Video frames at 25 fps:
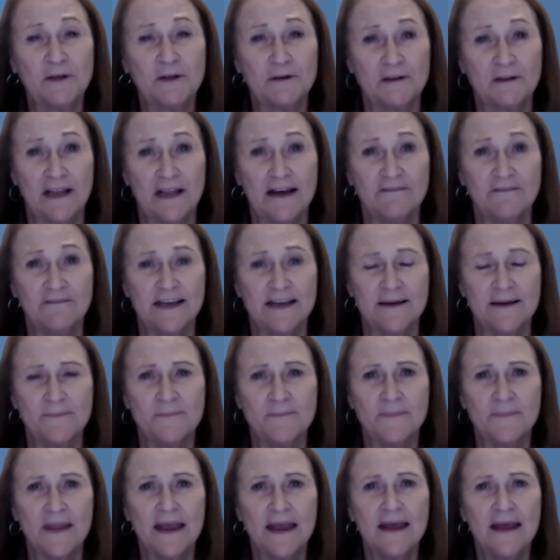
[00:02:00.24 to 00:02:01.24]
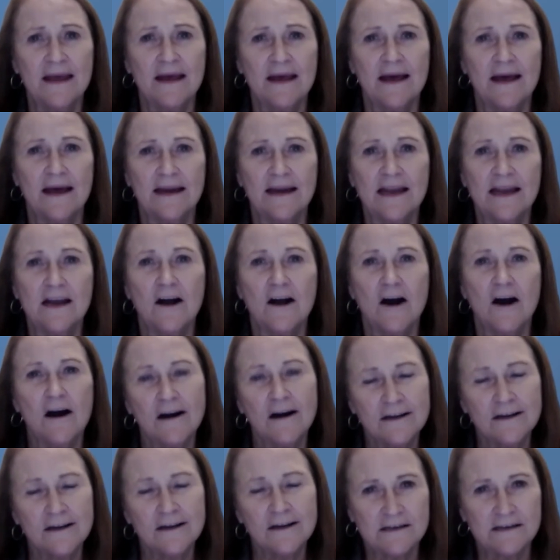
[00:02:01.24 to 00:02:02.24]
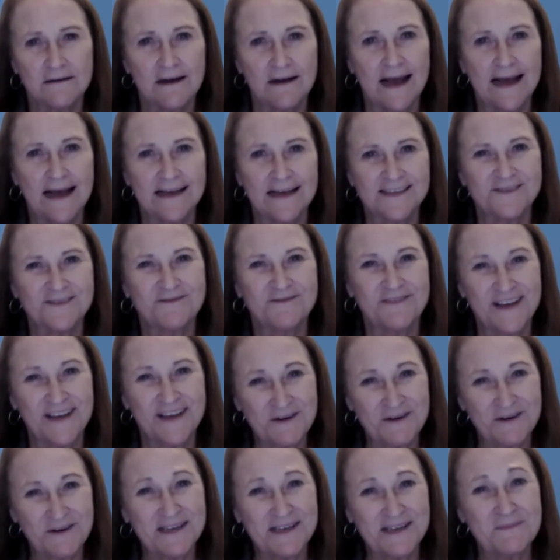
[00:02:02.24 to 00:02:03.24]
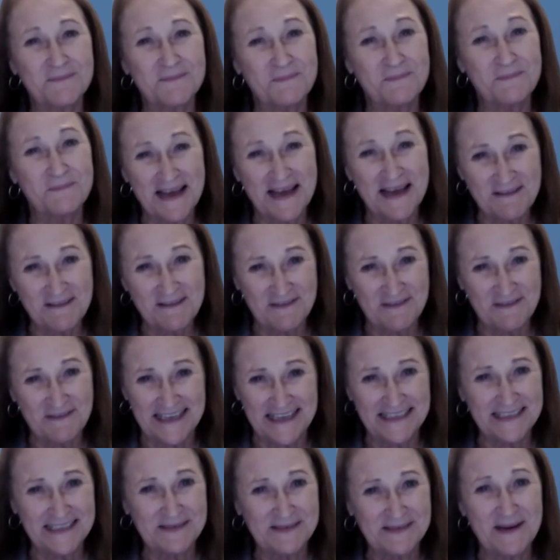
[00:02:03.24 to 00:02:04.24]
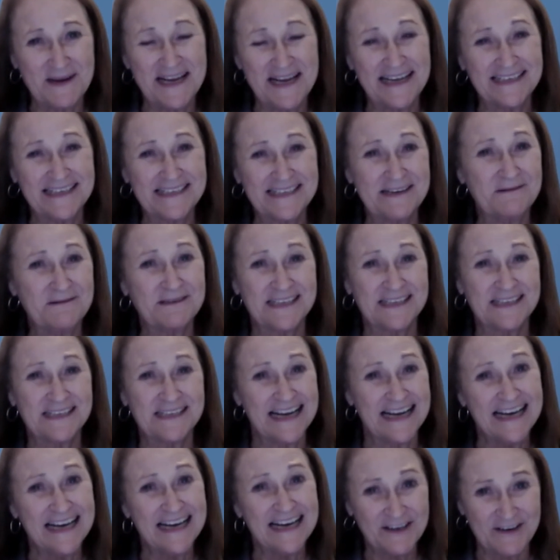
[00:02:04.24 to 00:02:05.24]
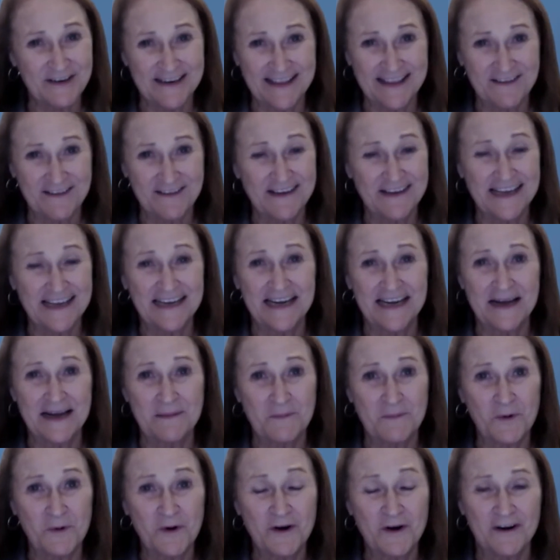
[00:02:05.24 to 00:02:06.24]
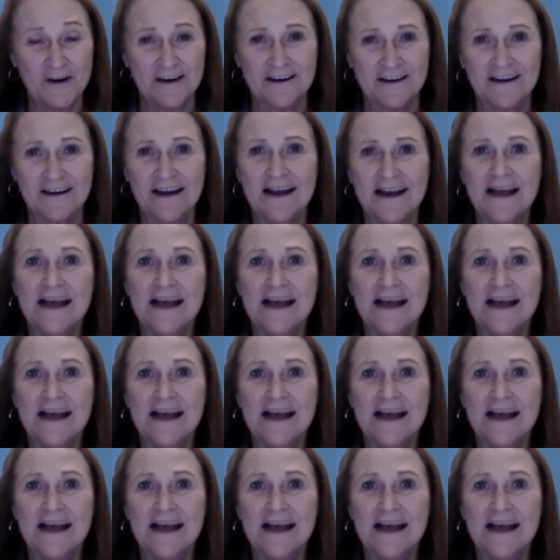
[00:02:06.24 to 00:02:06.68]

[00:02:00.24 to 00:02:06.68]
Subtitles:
who love him. And he also has veteran benefits because he was a gunner in the Vietnam War.